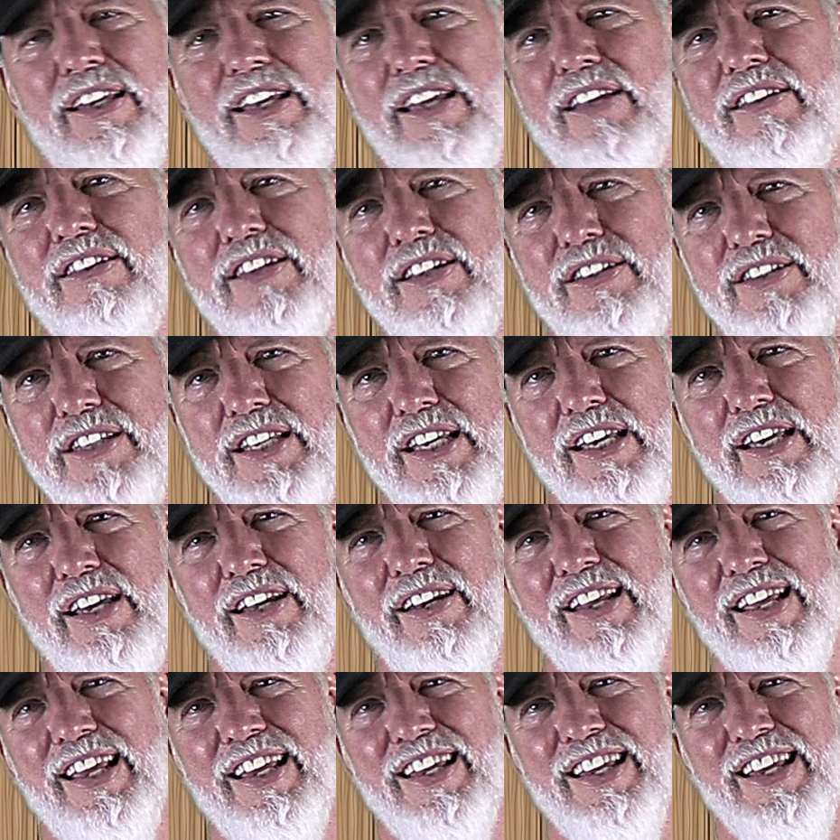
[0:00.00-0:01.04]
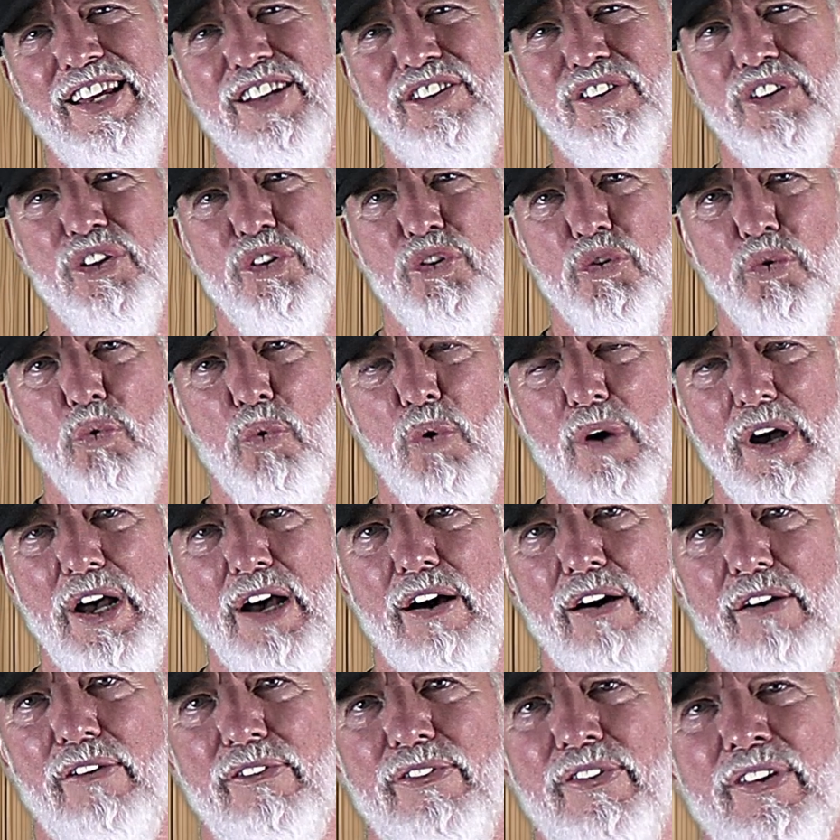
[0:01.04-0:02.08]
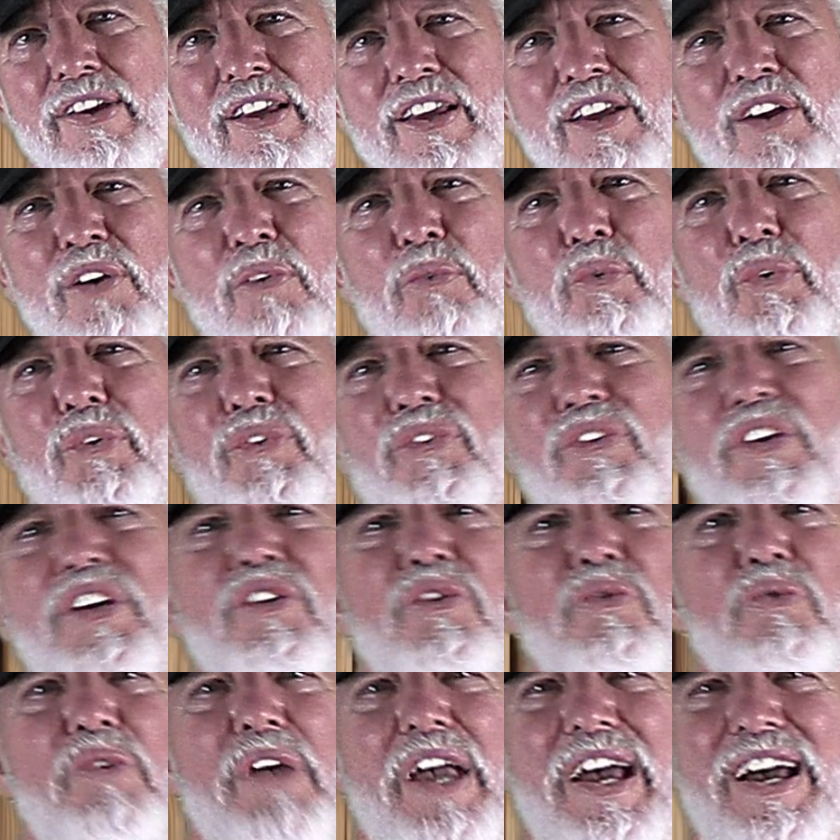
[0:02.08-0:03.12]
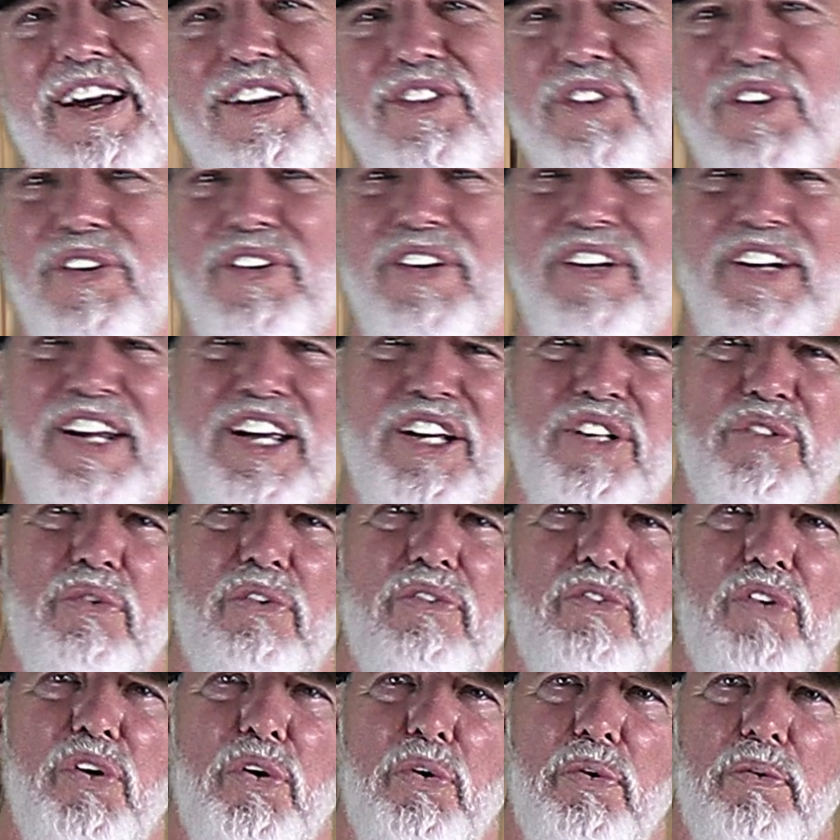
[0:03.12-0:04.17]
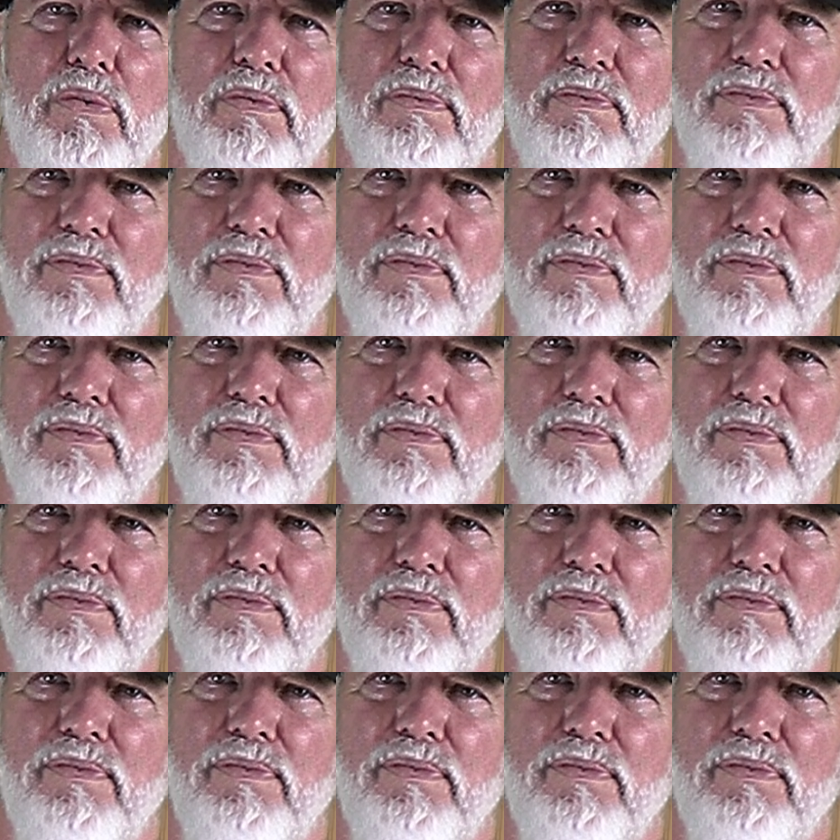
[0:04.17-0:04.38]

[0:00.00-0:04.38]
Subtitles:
get the 10, and get the 12. We'll see you guys on the next review.